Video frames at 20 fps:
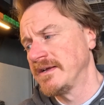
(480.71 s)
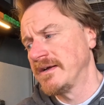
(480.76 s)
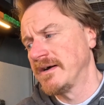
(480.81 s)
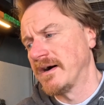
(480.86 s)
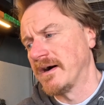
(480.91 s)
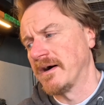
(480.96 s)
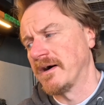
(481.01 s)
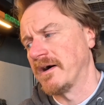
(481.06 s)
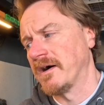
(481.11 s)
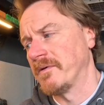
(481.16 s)

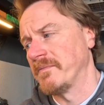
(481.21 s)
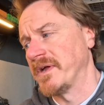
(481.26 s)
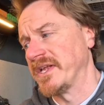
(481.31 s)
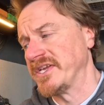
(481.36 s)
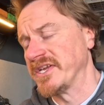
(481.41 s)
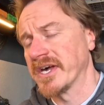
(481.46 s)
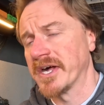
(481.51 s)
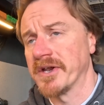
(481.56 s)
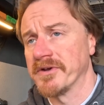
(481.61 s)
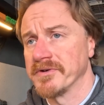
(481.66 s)
And
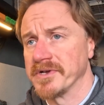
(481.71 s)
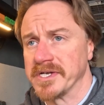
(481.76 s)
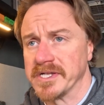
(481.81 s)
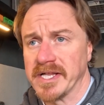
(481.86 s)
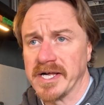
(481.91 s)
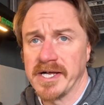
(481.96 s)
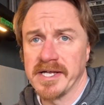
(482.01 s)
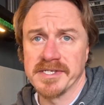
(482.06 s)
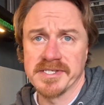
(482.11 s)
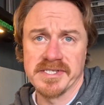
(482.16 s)
you got to
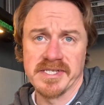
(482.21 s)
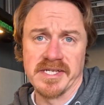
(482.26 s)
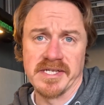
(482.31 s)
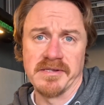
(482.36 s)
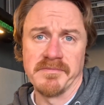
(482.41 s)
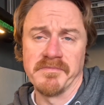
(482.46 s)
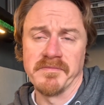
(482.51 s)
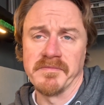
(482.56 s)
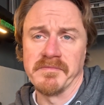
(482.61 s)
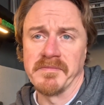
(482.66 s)
realize that
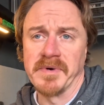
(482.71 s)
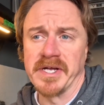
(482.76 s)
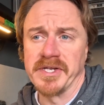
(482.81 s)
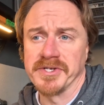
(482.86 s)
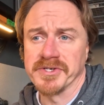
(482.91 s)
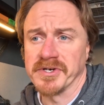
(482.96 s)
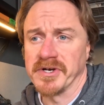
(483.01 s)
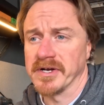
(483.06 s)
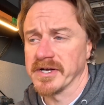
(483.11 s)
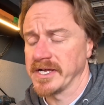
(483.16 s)
my
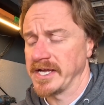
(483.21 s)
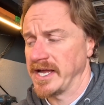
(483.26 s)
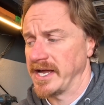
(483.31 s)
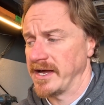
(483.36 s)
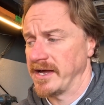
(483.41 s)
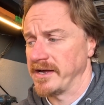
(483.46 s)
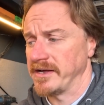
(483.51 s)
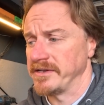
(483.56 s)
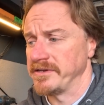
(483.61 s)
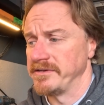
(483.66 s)
truck
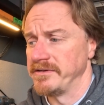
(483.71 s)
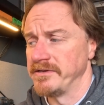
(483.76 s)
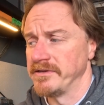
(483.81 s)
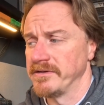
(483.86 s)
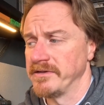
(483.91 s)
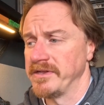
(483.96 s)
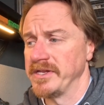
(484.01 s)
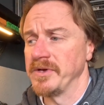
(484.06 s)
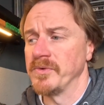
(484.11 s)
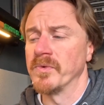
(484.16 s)
had
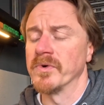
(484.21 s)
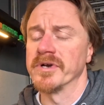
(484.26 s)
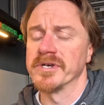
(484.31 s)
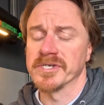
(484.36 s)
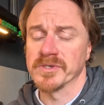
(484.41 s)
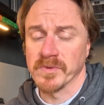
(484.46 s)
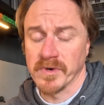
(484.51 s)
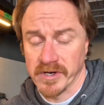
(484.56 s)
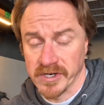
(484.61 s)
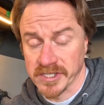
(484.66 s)
the
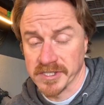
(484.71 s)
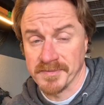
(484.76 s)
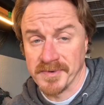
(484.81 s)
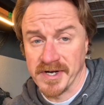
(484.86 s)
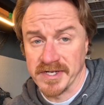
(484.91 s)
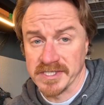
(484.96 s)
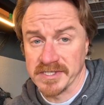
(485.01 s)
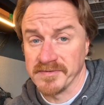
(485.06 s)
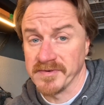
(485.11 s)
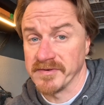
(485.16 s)
worst water
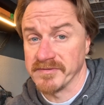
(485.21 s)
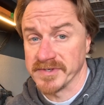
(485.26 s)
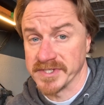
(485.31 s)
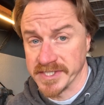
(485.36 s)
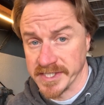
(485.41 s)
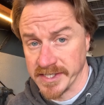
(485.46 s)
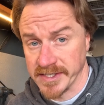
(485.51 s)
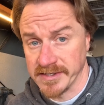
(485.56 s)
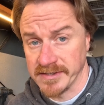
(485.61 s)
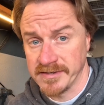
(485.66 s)
spots I've ever
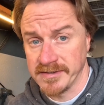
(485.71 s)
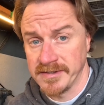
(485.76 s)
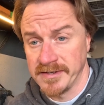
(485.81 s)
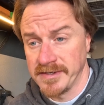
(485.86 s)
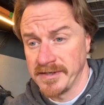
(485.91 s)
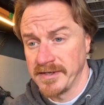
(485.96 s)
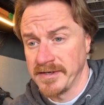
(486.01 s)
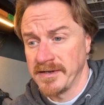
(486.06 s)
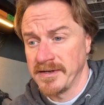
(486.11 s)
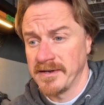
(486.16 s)
seen.
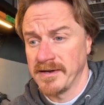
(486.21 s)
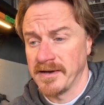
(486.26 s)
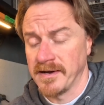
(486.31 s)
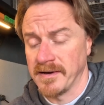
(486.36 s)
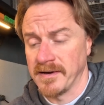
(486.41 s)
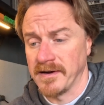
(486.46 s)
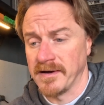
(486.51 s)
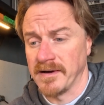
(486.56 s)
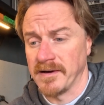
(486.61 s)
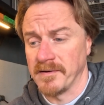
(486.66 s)

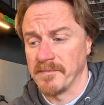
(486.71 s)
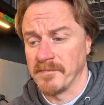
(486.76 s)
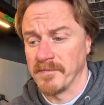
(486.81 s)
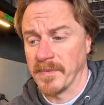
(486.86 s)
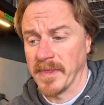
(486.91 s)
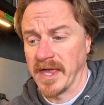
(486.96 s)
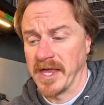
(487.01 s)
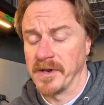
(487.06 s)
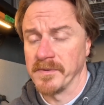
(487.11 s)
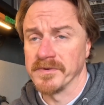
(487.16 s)

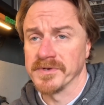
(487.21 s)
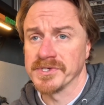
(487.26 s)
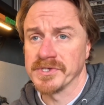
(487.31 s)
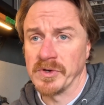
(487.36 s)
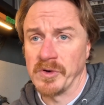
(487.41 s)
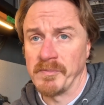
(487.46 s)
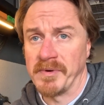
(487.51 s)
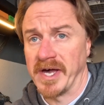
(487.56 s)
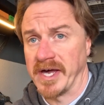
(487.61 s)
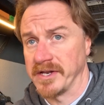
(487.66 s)
And it was
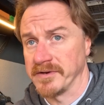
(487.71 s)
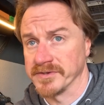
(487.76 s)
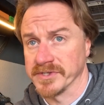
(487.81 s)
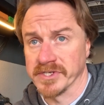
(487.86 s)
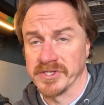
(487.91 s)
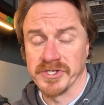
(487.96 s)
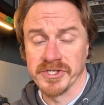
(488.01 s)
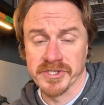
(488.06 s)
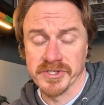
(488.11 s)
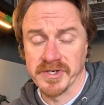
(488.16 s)
so bad, it was a
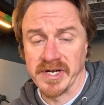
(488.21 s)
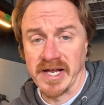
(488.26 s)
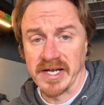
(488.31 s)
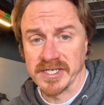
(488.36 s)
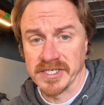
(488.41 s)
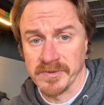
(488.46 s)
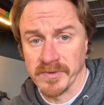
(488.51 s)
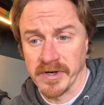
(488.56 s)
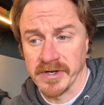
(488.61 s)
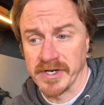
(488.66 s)

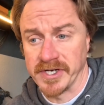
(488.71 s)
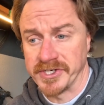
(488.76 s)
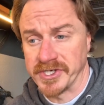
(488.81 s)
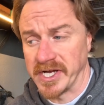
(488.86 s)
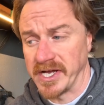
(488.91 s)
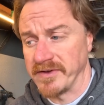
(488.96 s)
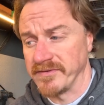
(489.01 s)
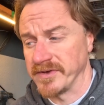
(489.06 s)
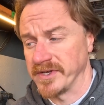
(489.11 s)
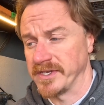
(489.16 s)
distraction while you're
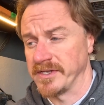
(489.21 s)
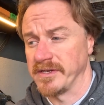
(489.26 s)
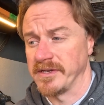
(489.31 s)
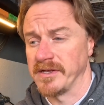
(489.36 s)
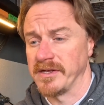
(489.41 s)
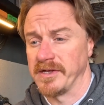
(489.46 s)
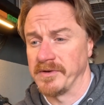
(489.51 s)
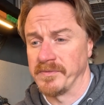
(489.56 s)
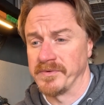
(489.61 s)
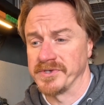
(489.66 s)
driving.
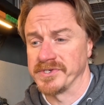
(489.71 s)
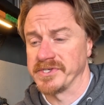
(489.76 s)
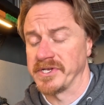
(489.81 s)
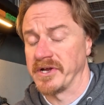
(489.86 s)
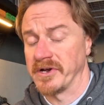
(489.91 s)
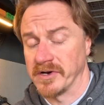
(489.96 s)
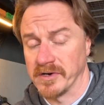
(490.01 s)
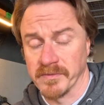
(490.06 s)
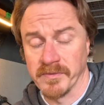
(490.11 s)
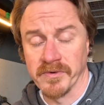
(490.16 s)
It was
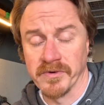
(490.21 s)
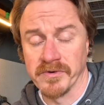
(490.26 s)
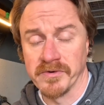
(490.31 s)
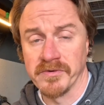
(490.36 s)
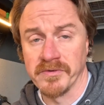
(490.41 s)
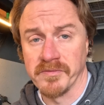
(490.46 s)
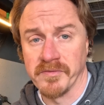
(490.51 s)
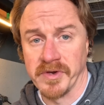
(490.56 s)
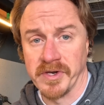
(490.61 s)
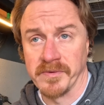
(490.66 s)
terrible
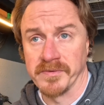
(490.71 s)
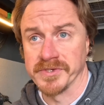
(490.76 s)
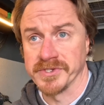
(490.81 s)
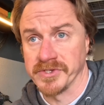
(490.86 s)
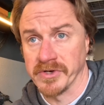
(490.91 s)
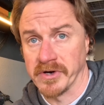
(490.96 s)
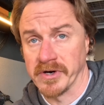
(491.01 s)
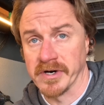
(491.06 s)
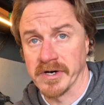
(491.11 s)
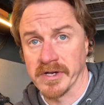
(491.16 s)
when it was
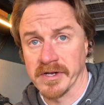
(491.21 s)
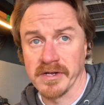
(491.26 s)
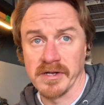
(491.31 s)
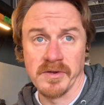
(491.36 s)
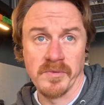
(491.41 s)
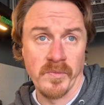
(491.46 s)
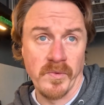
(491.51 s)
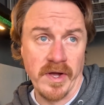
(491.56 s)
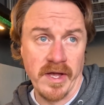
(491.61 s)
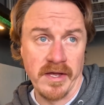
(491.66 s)
dark
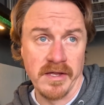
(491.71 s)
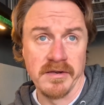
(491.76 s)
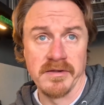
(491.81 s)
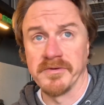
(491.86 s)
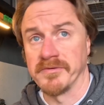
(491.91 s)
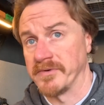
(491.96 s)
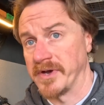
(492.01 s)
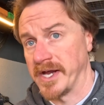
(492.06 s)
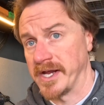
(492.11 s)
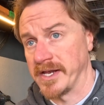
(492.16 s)
and wet
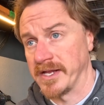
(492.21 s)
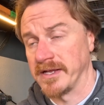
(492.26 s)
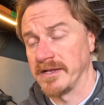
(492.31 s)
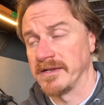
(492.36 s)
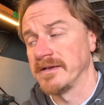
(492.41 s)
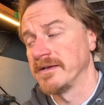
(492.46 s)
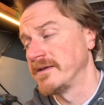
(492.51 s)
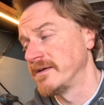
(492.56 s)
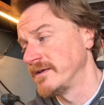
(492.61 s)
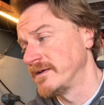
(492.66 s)
and rainy.